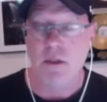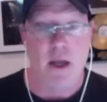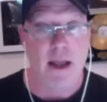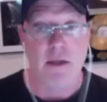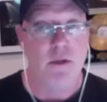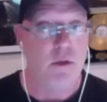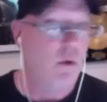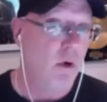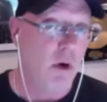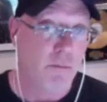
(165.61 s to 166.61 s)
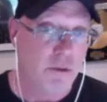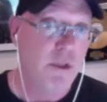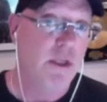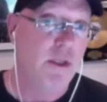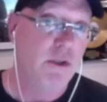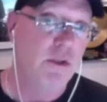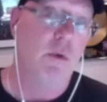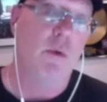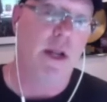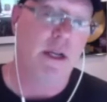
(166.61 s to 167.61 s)
I had 2 heart procedures. I
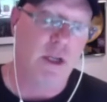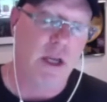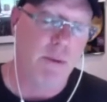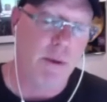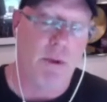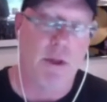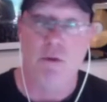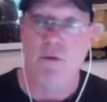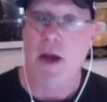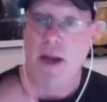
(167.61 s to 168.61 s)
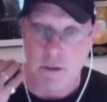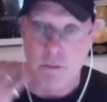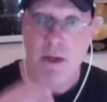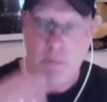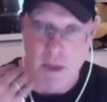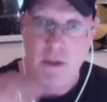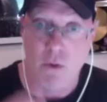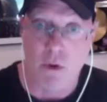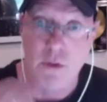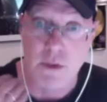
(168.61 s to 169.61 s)
want to educate people on uveitis, my
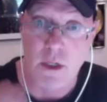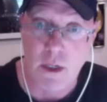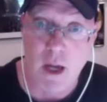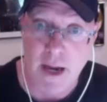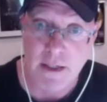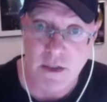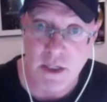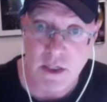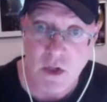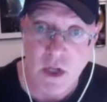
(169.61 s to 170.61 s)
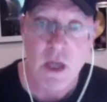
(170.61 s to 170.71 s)
daughter's eye disease.